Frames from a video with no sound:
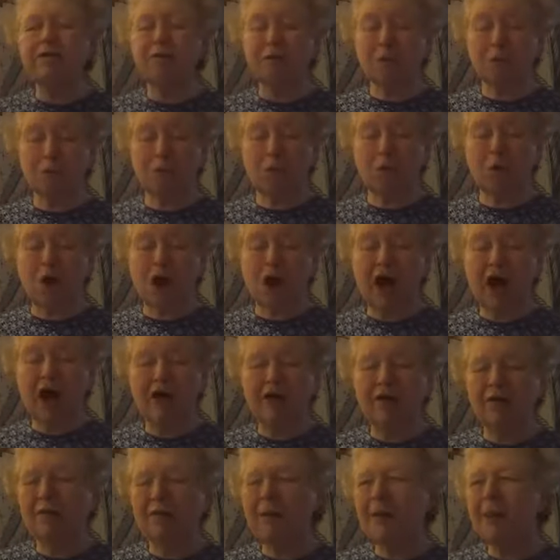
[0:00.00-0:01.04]
for moi.
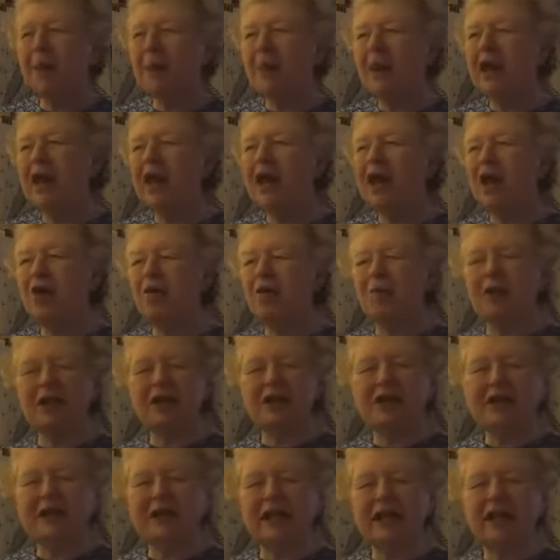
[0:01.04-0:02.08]
We're going to
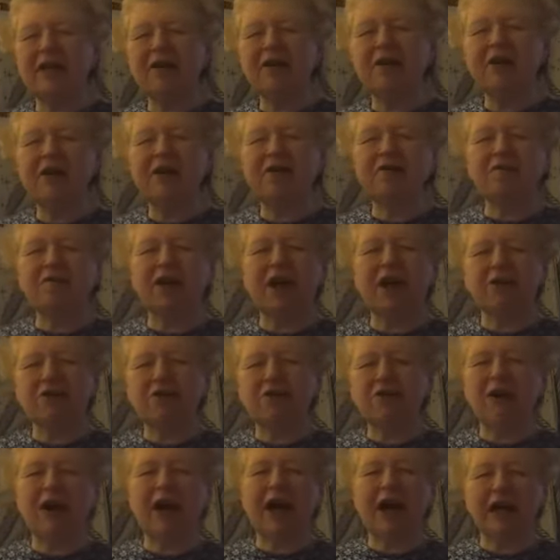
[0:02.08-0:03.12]
sit down and give out
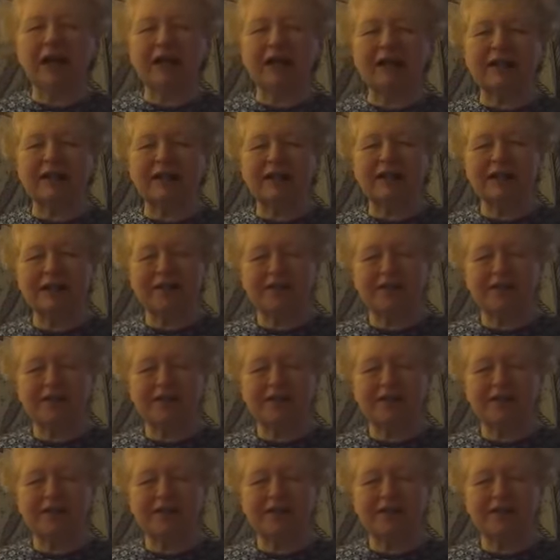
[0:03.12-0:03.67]
tracts.